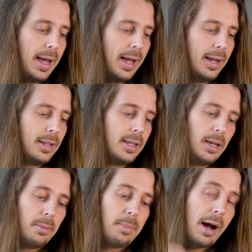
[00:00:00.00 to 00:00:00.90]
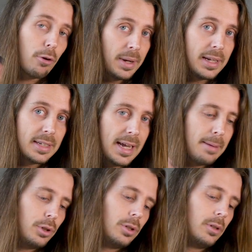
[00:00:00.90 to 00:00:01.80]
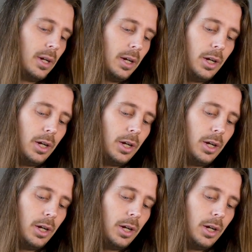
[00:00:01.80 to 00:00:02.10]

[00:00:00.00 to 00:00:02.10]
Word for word: and the power bank adapter.